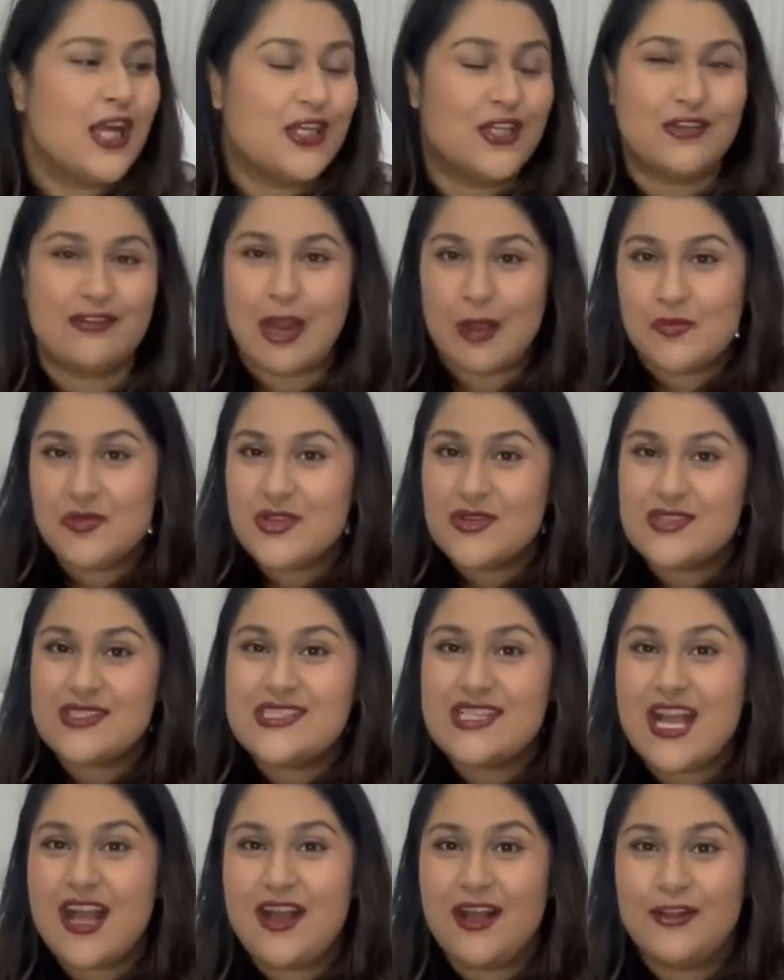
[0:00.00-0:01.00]
grab
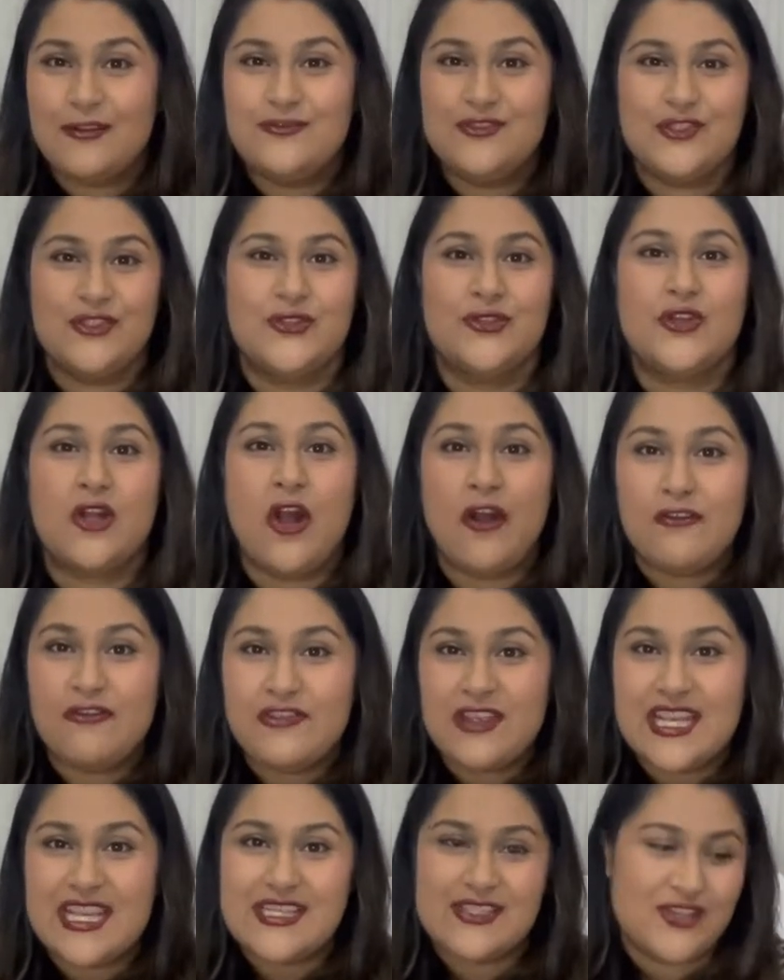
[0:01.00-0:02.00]
yourselves your
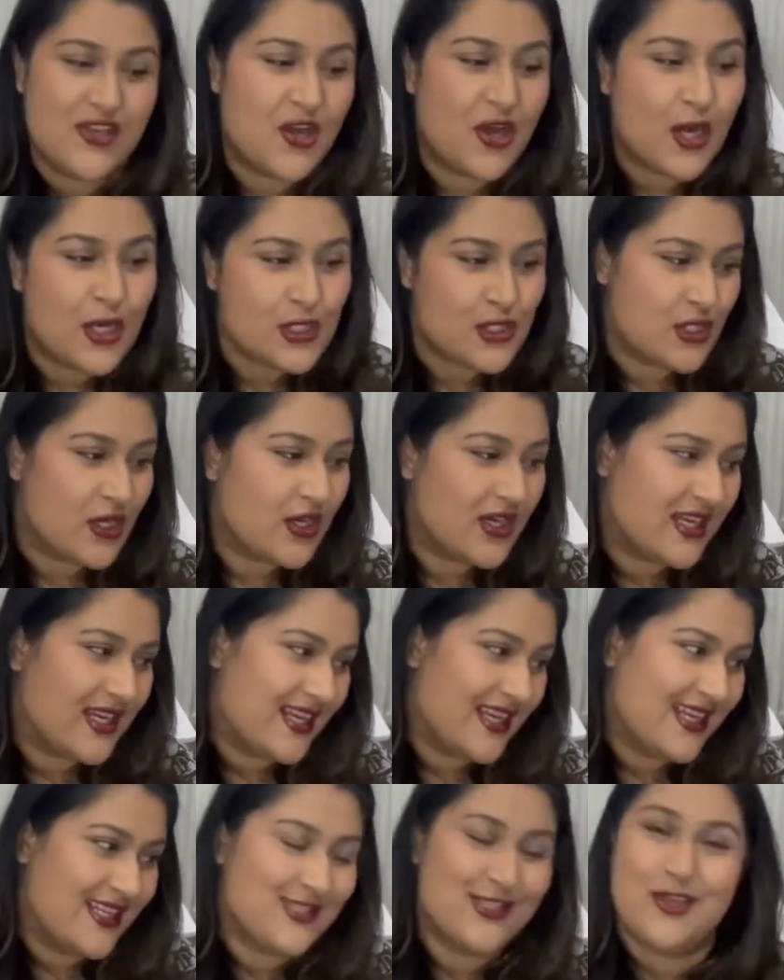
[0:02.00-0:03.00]
coffees, your hot
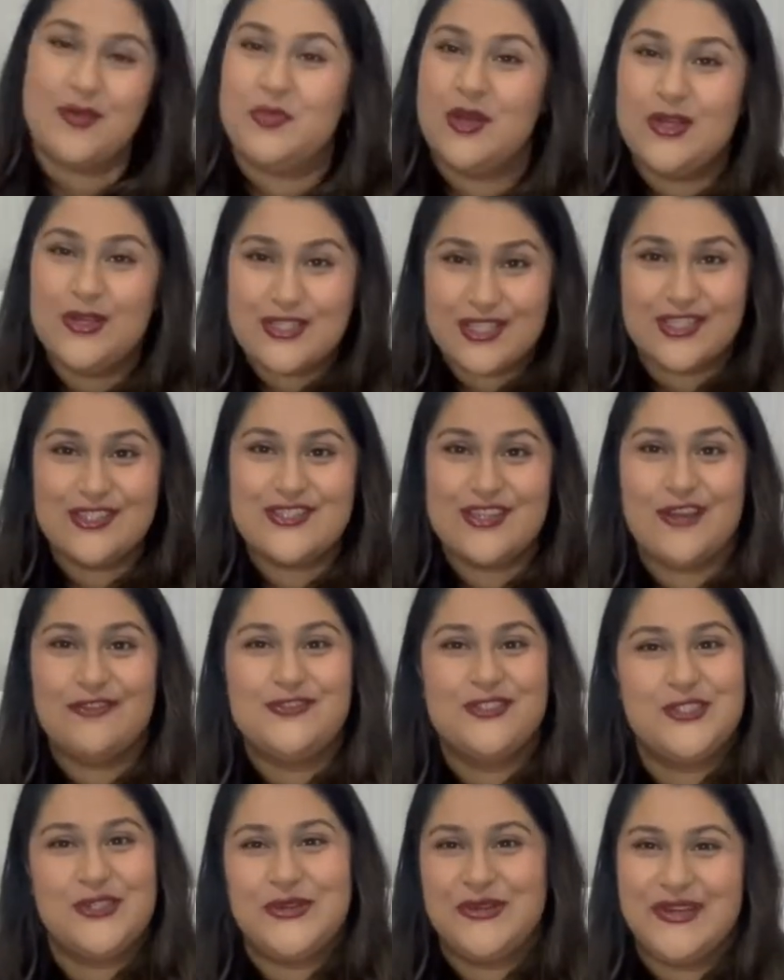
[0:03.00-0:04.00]
chocolates, your potions
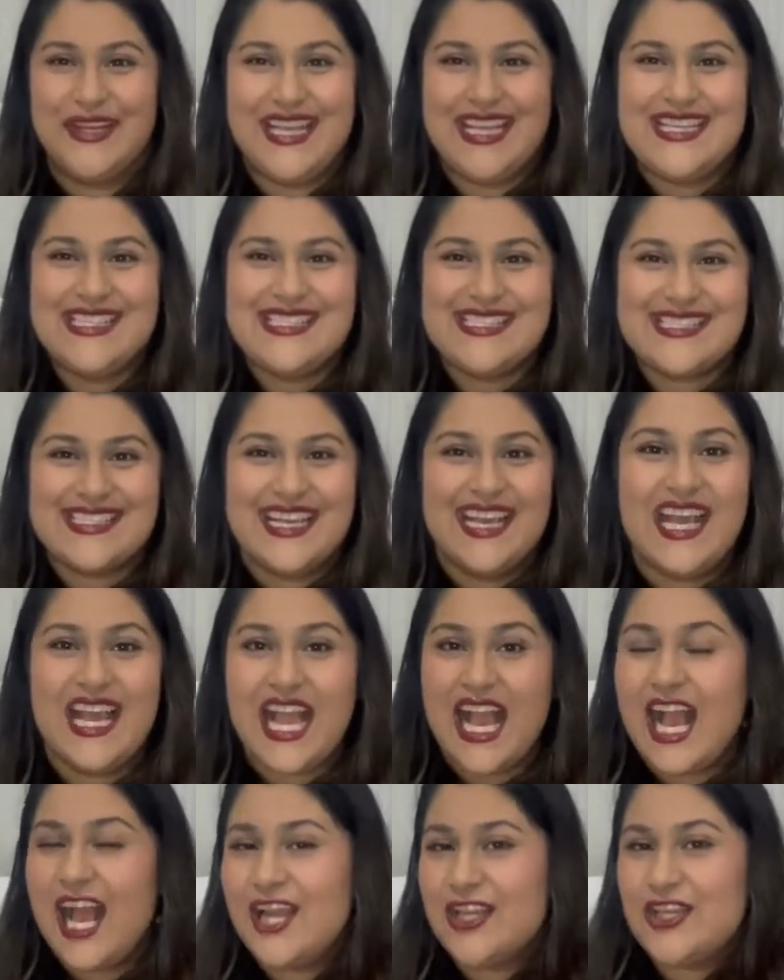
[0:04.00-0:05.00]
of choice,
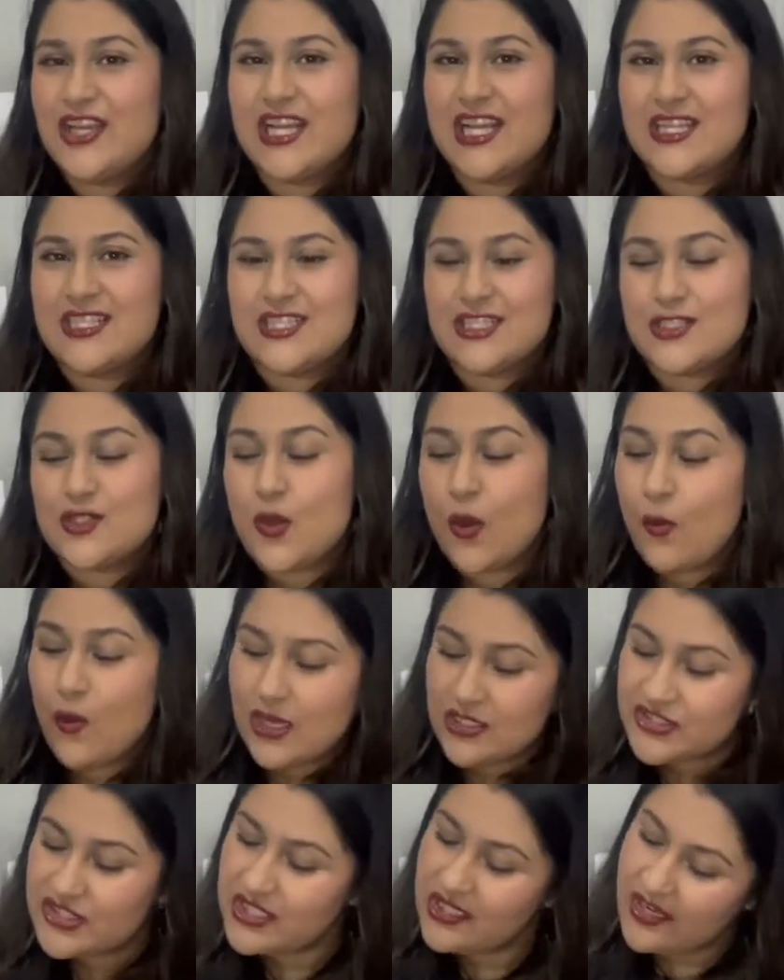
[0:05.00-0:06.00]
and you can just
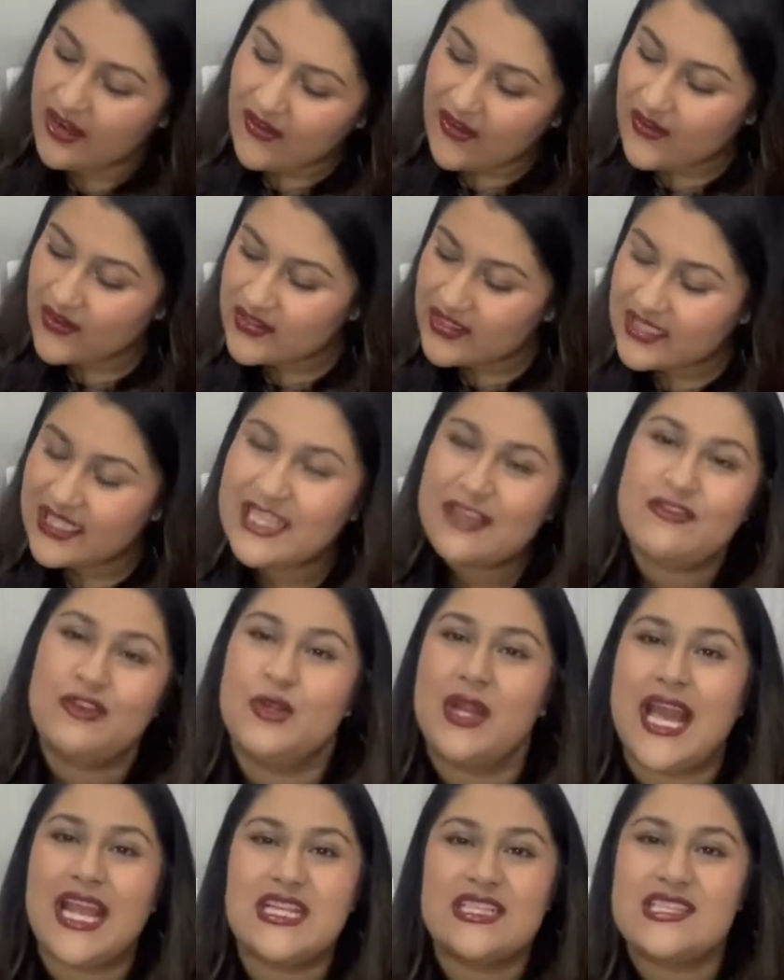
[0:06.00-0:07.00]
watch along if you
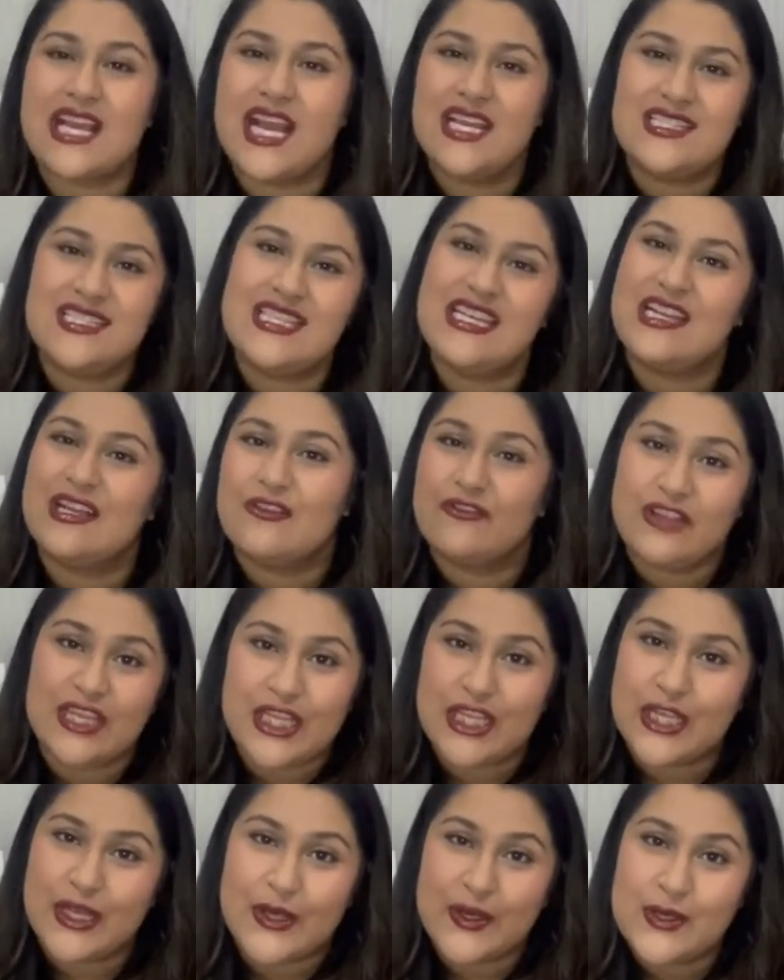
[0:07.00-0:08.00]
like tidying
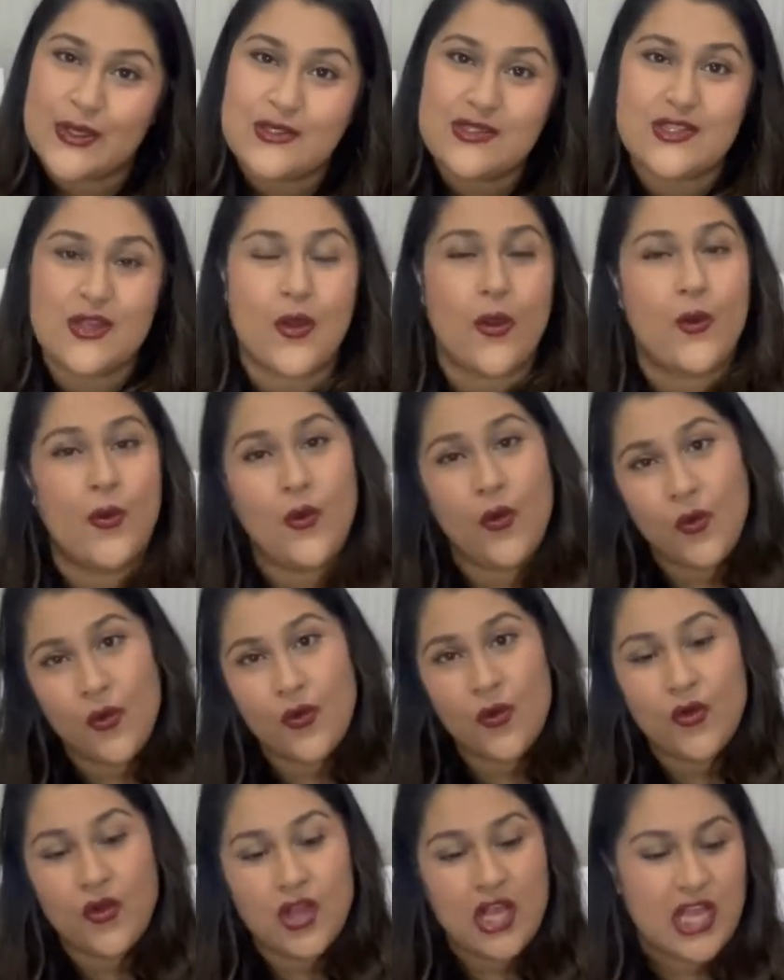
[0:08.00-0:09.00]
videos
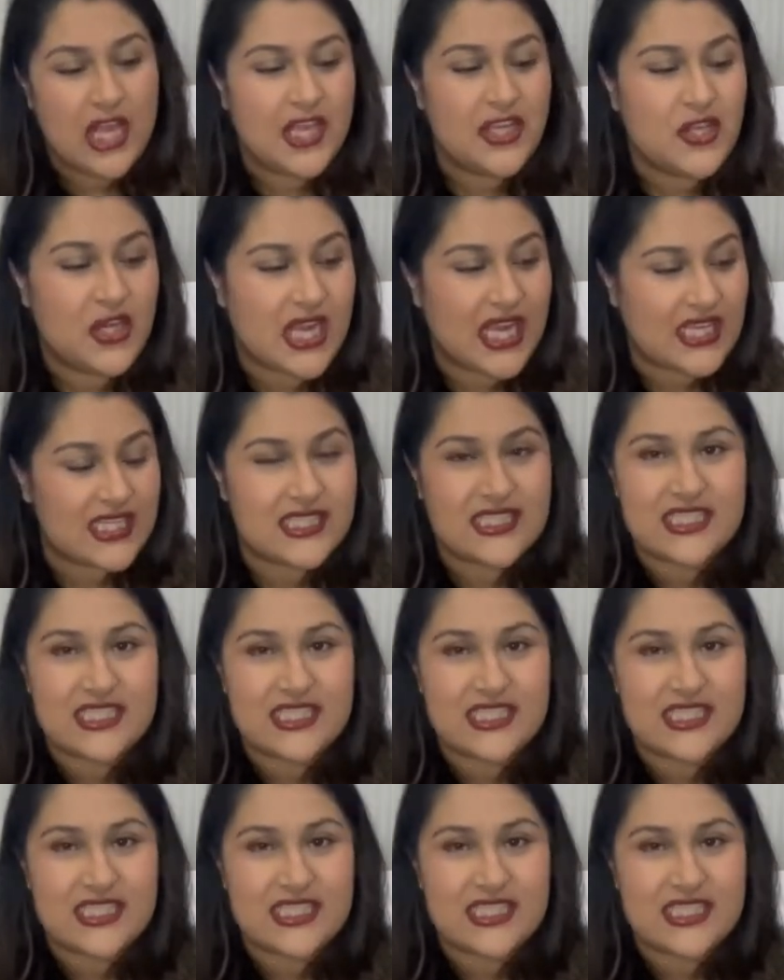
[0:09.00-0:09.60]
or you can